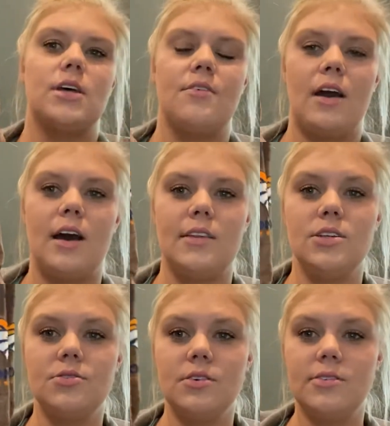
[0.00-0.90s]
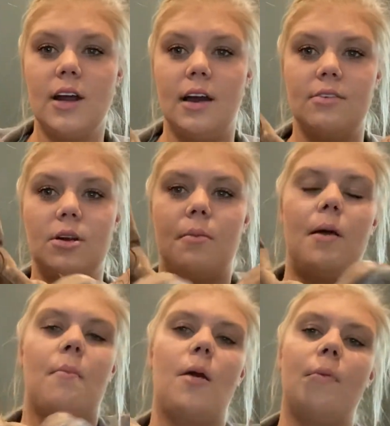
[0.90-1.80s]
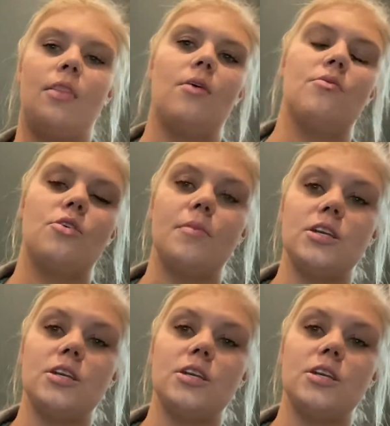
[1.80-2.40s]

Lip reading: I've had these for forever. My mom bought them for me.